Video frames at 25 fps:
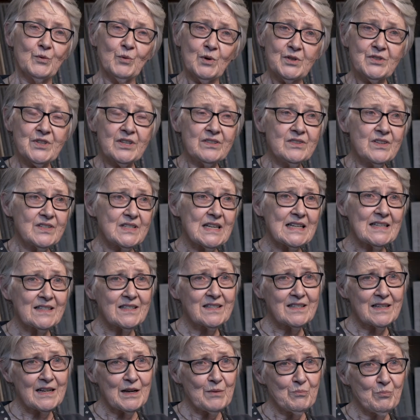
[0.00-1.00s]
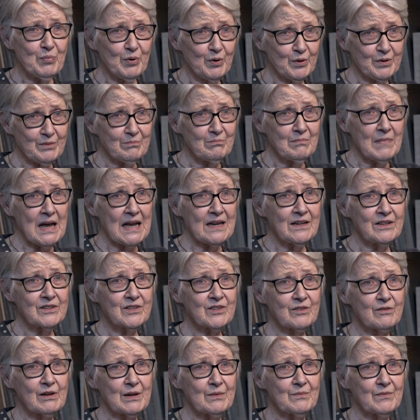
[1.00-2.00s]
Watsons is an important
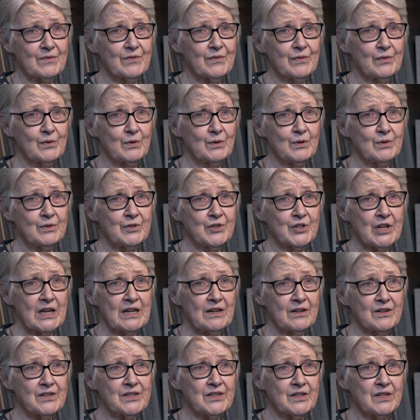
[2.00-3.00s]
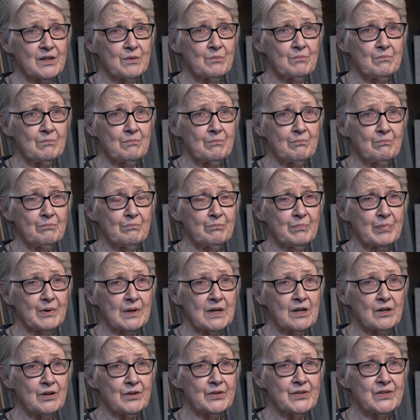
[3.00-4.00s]
manuscript for Jane Austen
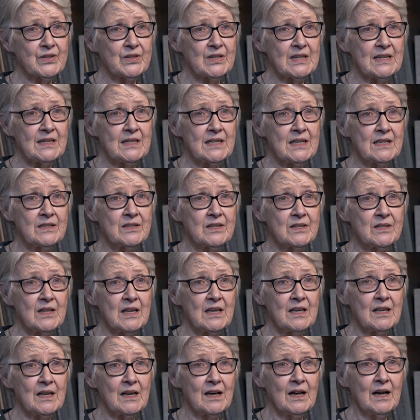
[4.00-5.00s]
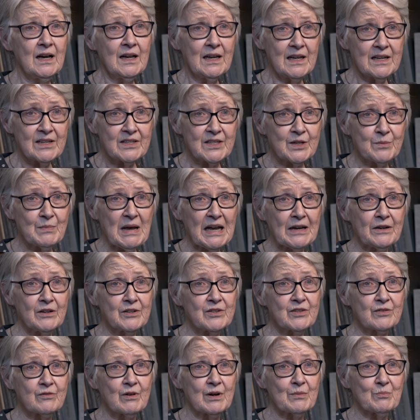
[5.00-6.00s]
because it is the earliest
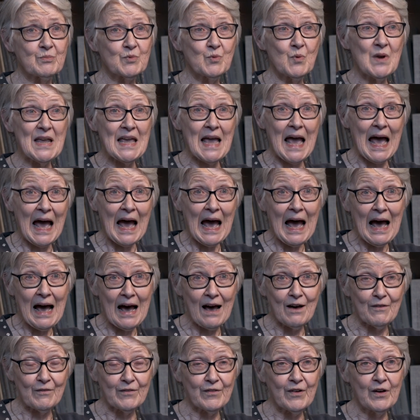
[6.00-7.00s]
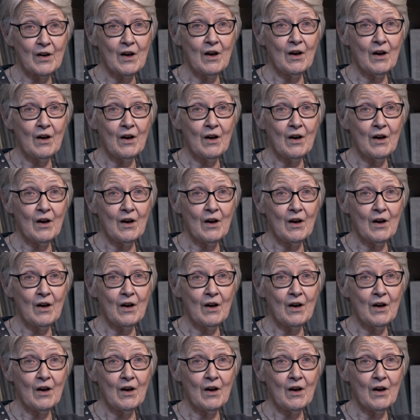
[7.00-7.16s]
manuscript we have